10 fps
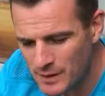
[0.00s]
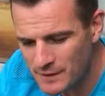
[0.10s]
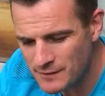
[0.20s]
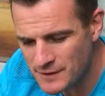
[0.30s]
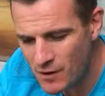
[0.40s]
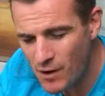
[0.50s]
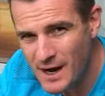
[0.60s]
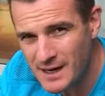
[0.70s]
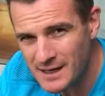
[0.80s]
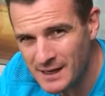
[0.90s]
bit of
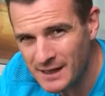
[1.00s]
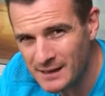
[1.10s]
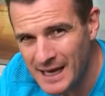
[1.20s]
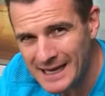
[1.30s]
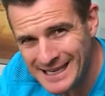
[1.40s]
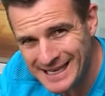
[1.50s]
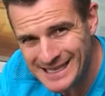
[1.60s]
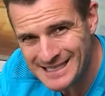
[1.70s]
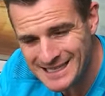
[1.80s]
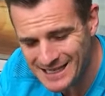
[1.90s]
tightening that
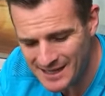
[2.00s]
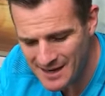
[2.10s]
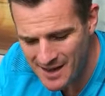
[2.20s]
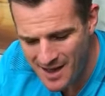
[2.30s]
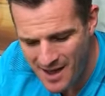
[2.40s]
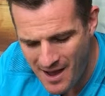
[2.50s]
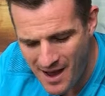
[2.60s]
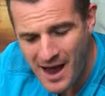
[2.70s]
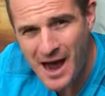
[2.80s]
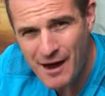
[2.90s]
kicks in
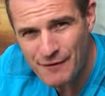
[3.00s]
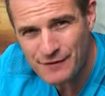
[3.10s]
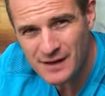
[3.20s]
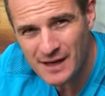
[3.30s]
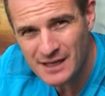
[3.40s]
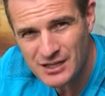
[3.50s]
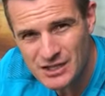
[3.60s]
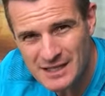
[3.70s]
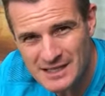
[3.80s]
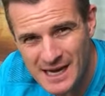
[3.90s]
after
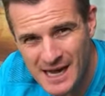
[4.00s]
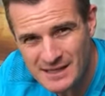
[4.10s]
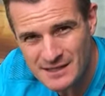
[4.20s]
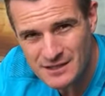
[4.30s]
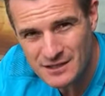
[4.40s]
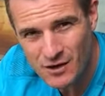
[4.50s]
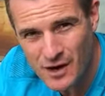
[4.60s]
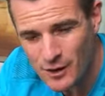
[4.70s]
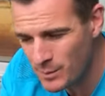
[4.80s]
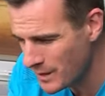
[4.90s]
she starts
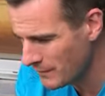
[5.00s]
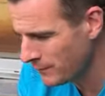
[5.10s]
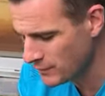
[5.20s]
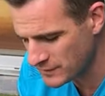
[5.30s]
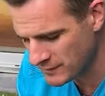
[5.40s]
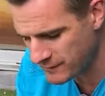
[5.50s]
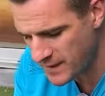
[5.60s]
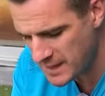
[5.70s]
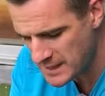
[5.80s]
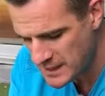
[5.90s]
tightening her pelvic floor. So
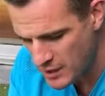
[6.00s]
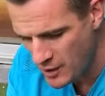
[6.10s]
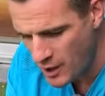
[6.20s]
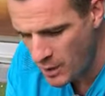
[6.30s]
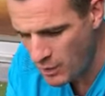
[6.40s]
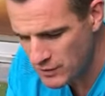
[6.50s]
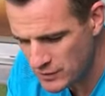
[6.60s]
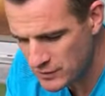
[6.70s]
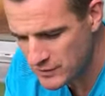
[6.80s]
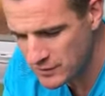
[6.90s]
Fran, I want you